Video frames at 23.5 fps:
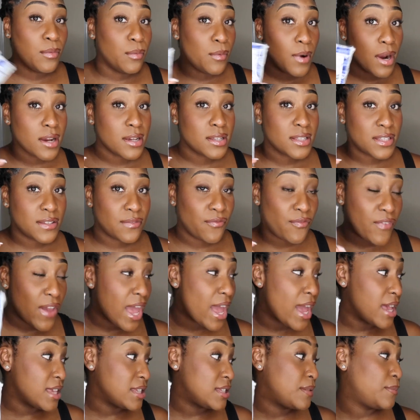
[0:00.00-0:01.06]
works
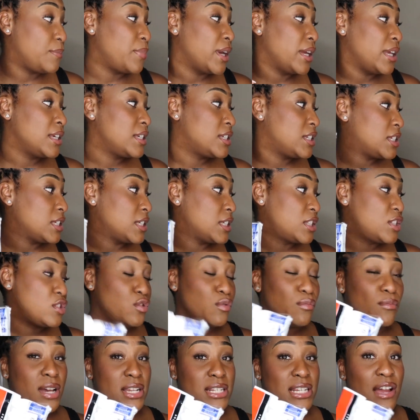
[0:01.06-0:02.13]
fast but it's just
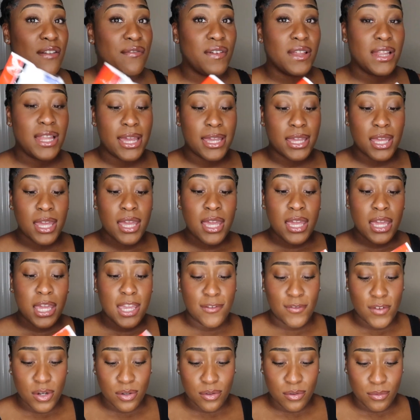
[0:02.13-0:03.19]
too much I feel like
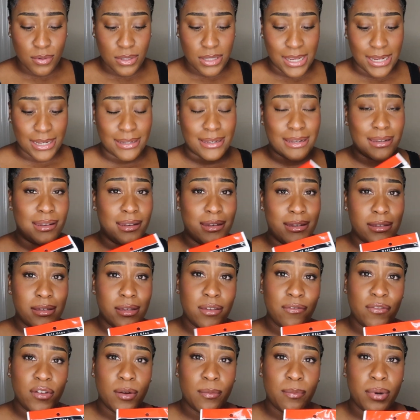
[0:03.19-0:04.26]
if you're doing like
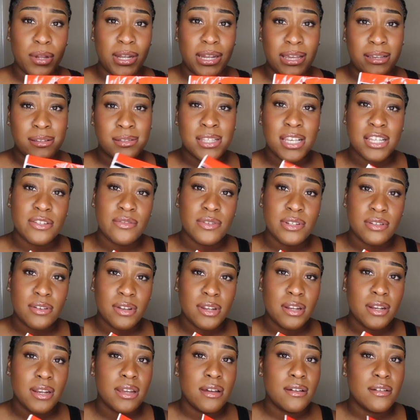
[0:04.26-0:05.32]
if you're putting accessories on
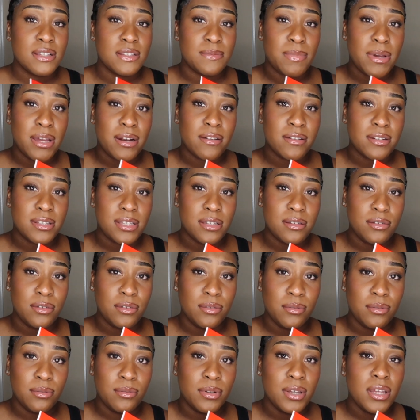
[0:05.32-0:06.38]
your nail, it's better to
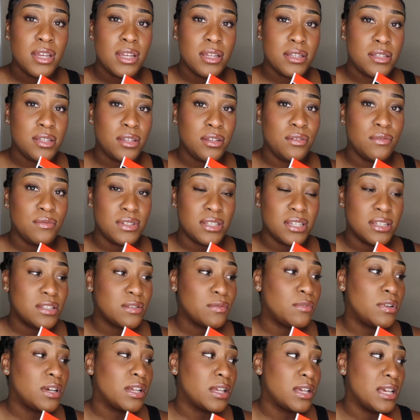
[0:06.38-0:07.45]
do to use
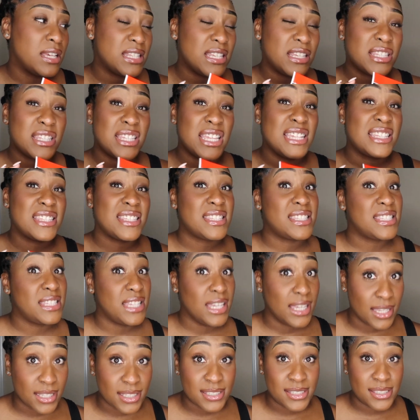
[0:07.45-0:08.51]
this one because it, it
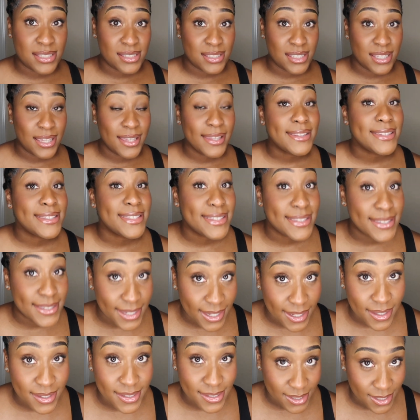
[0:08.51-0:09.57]
sticks. It
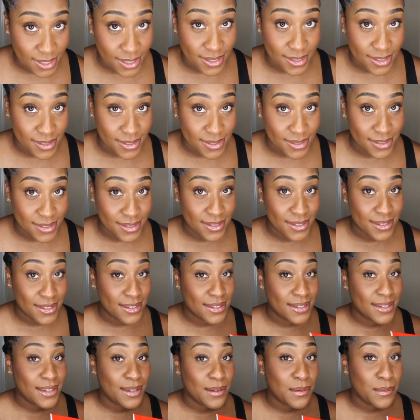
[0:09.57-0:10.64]
stick sticks.
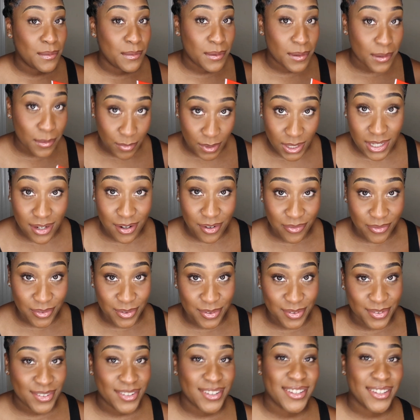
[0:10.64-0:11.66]
And be careful.